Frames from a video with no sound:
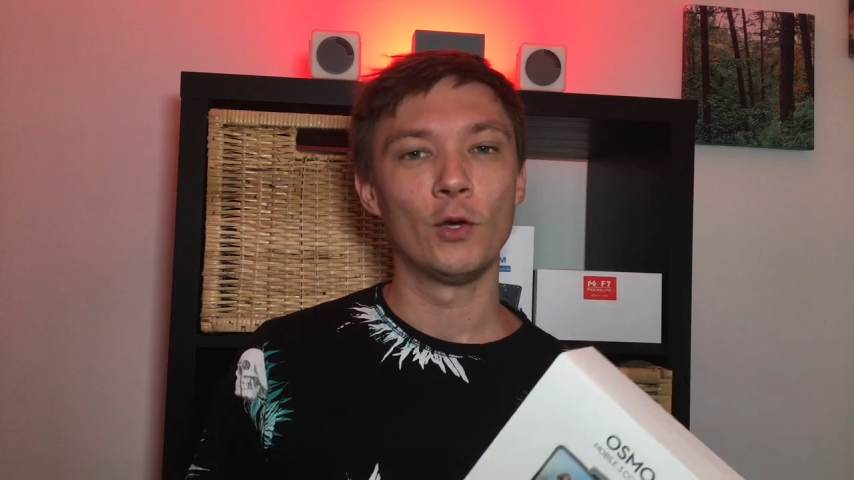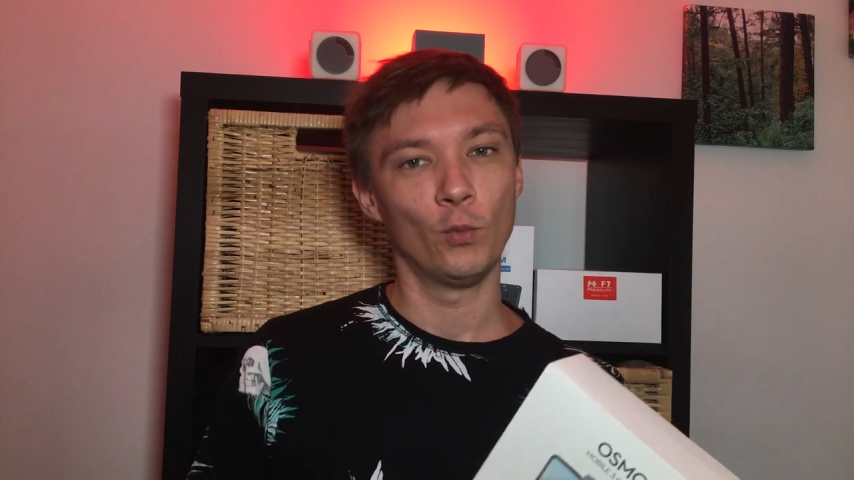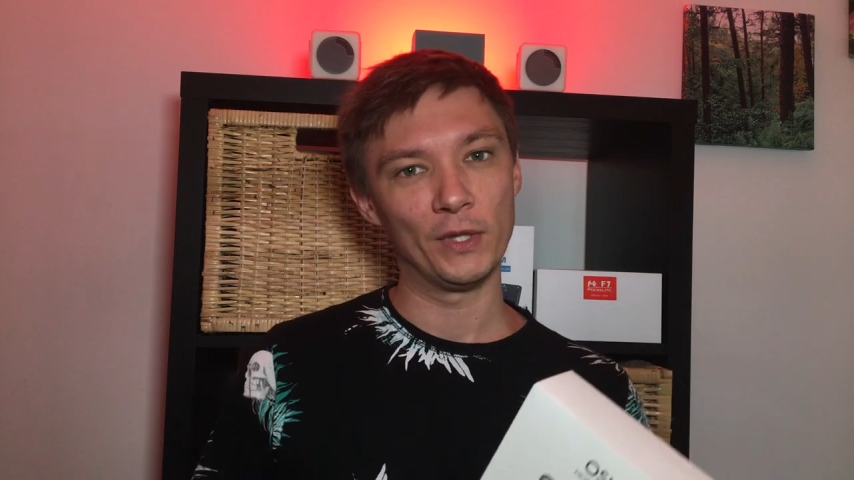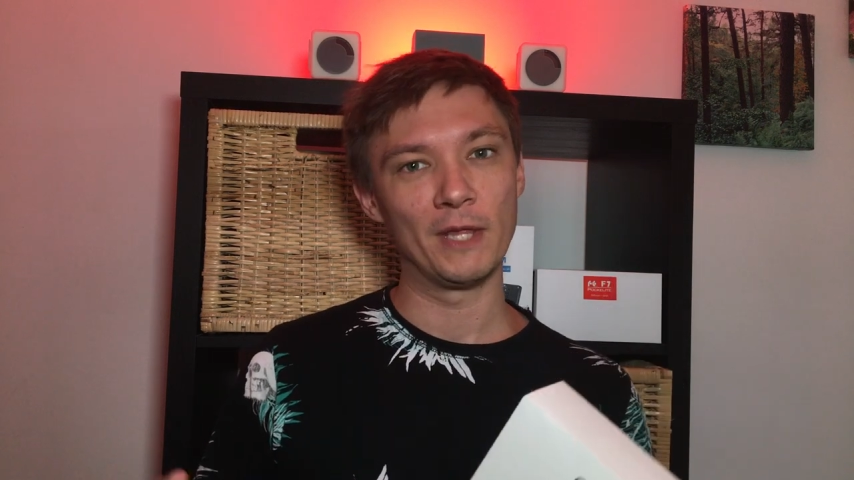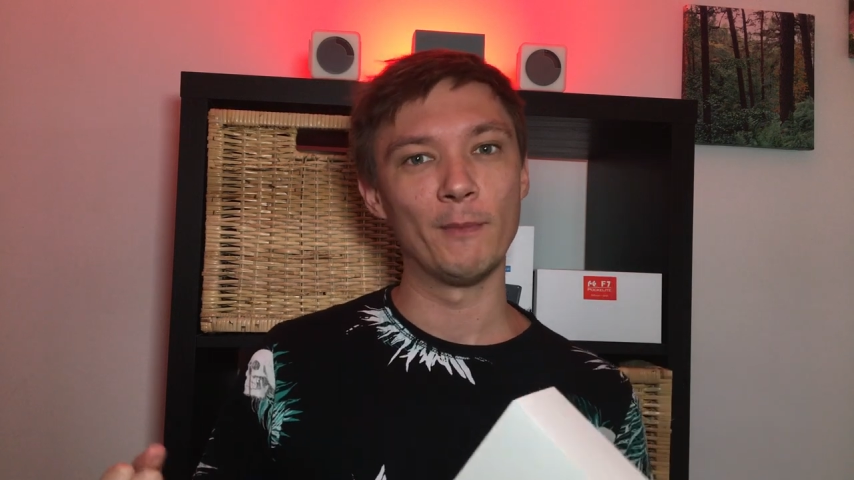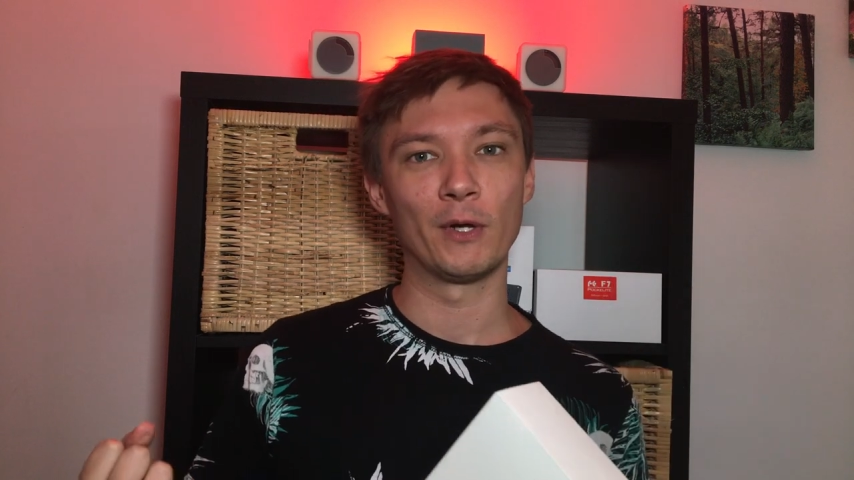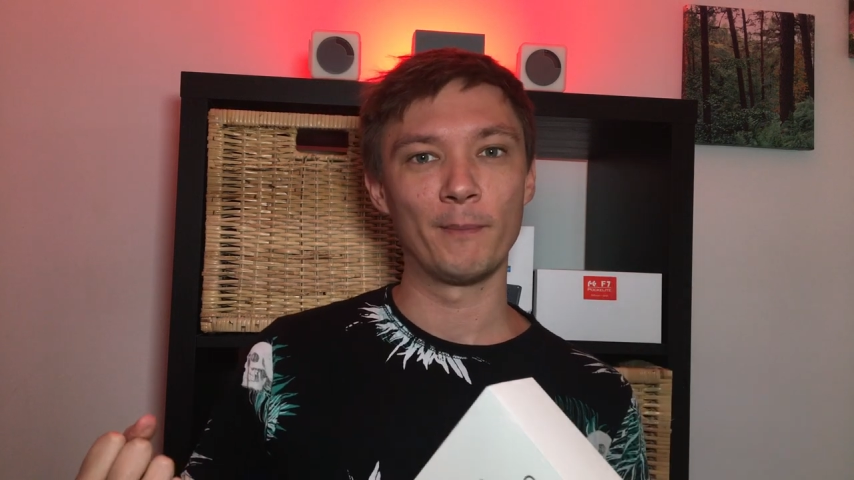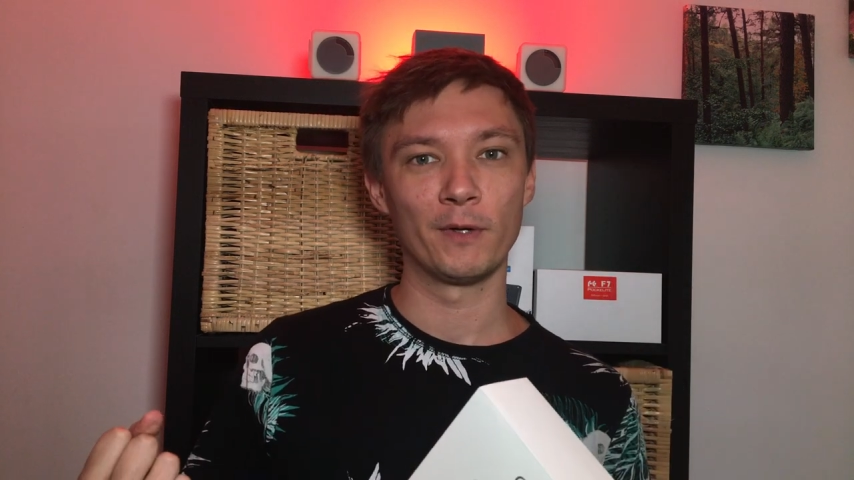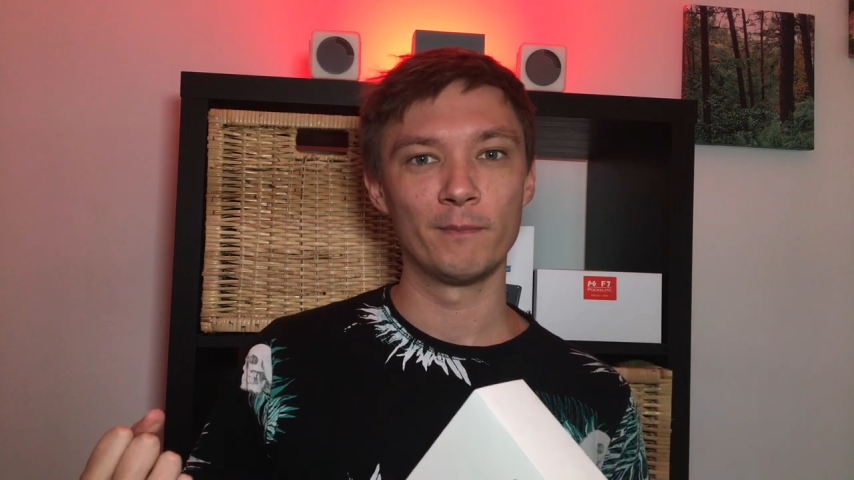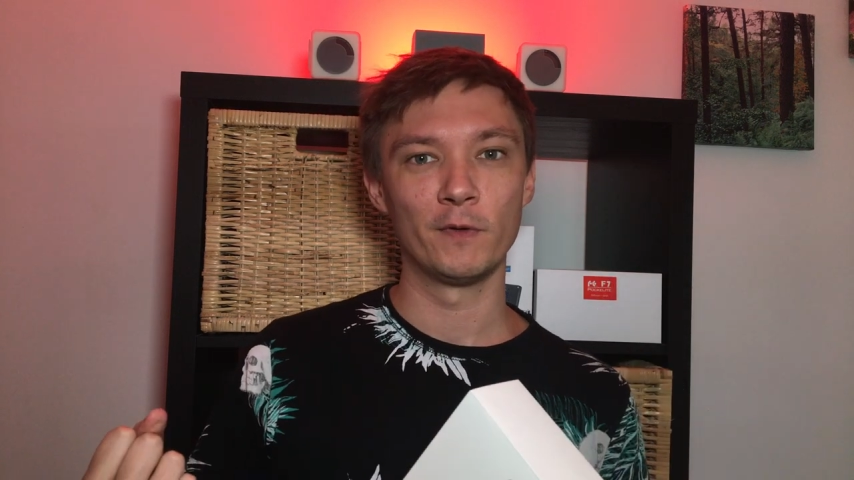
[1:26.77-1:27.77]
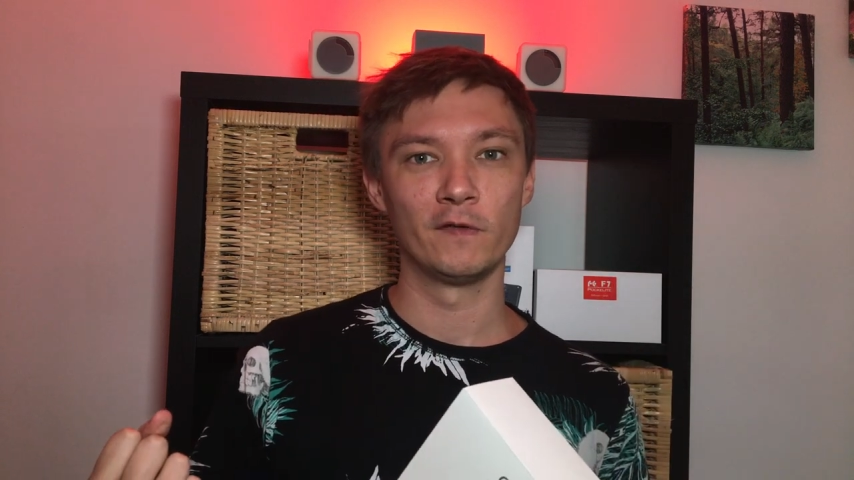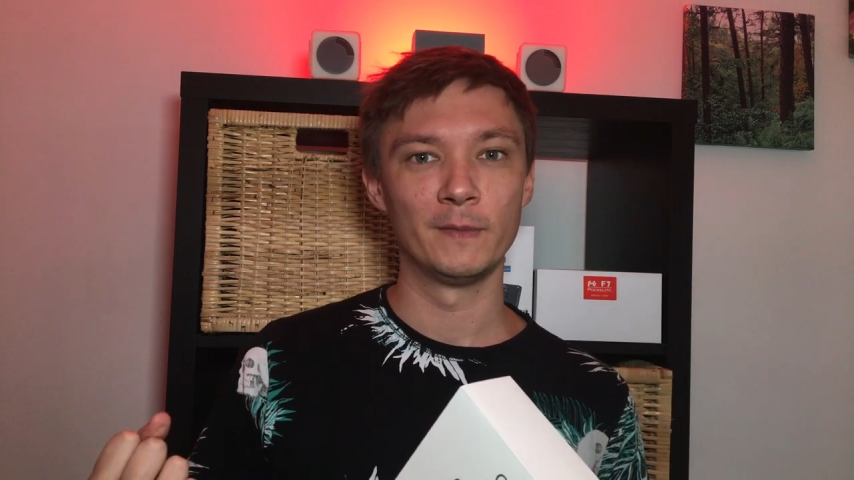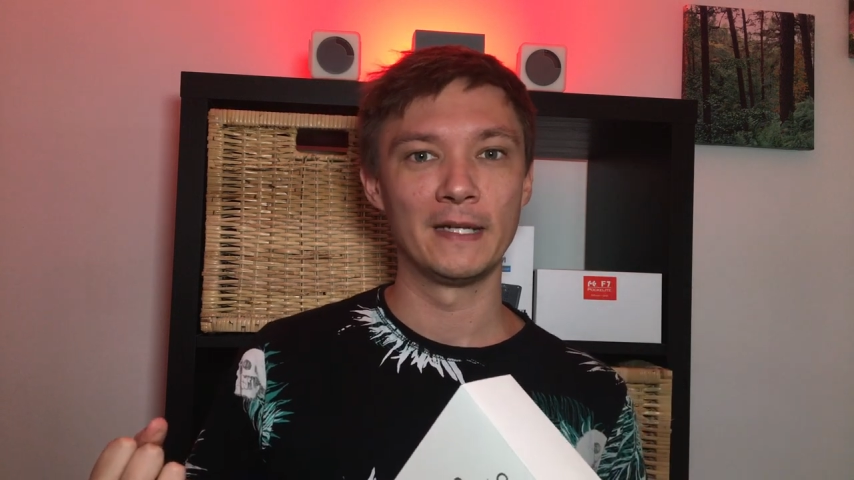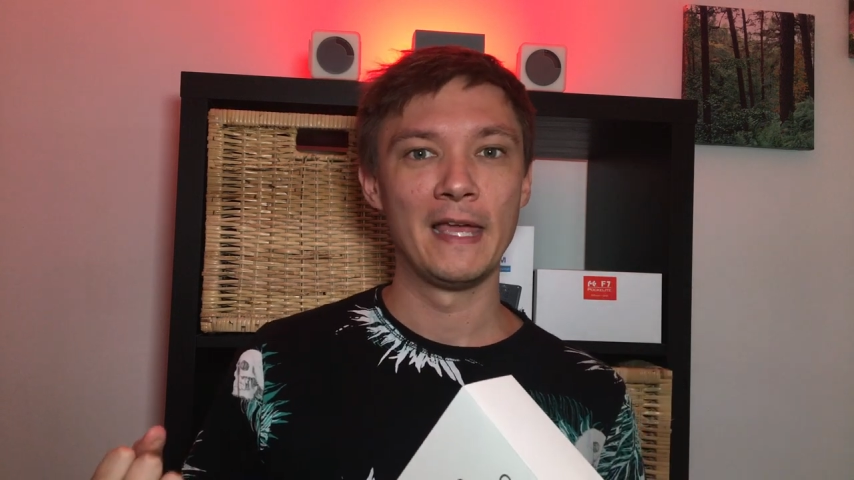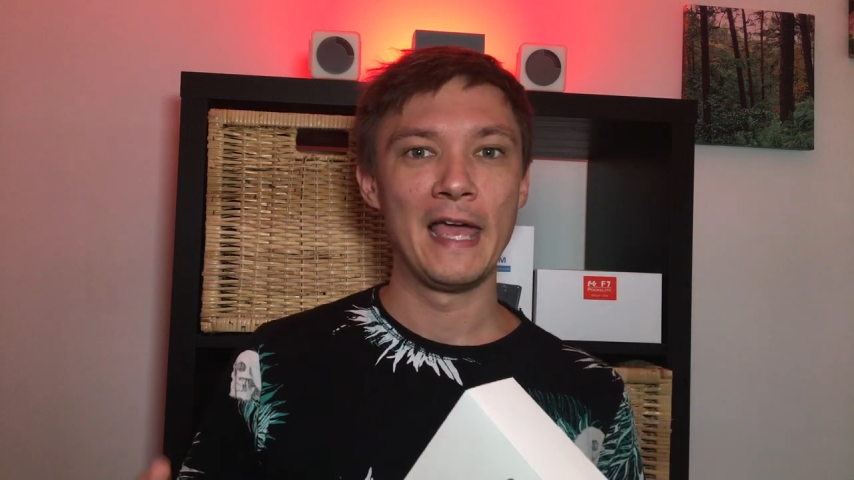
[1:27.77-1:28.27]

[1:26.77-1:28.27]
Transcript: with the monopod movement,